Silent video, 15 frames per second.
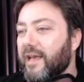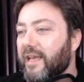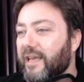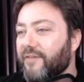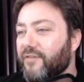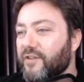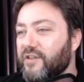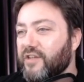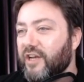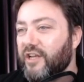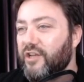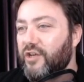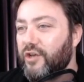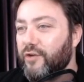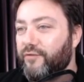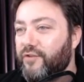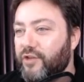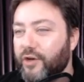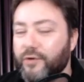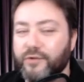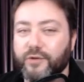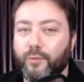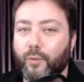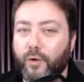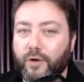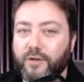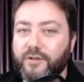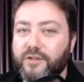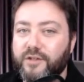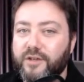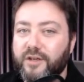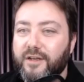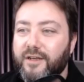given the side you've chosen was.